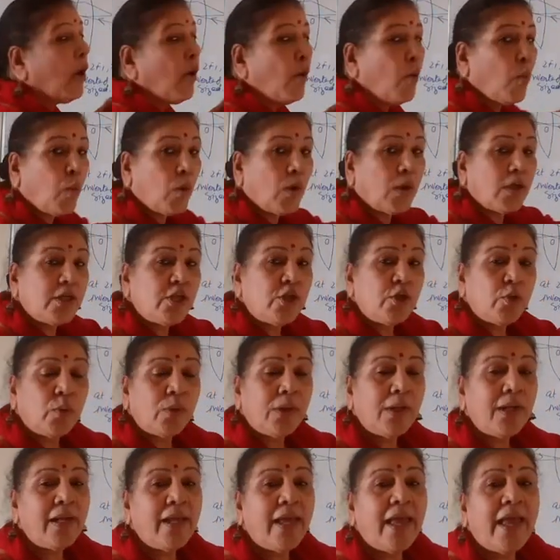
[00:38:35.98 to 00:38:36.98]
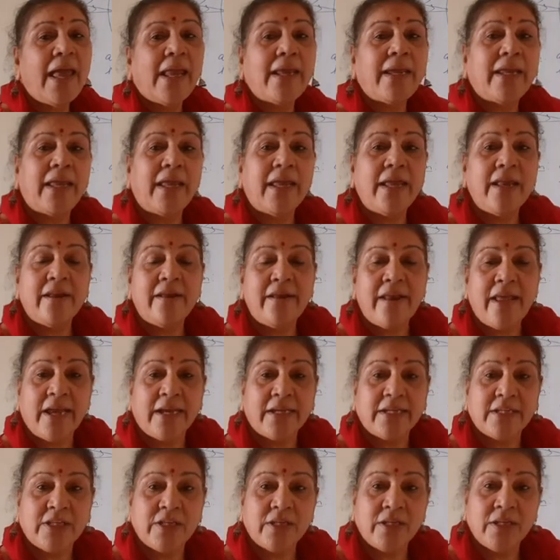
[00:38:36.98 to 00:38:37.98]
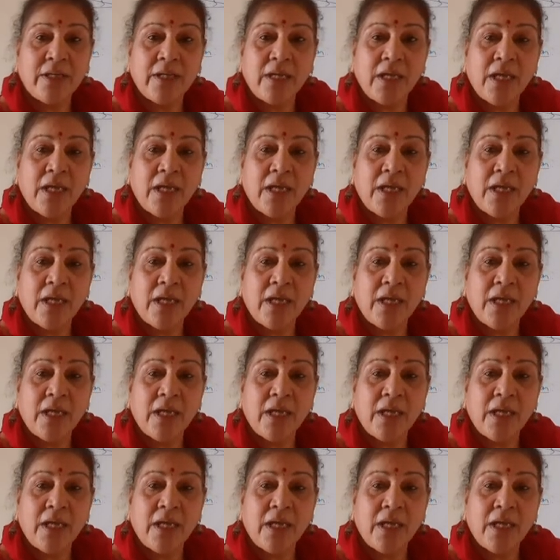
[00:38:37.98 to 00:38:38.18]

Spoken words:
virtual and erect.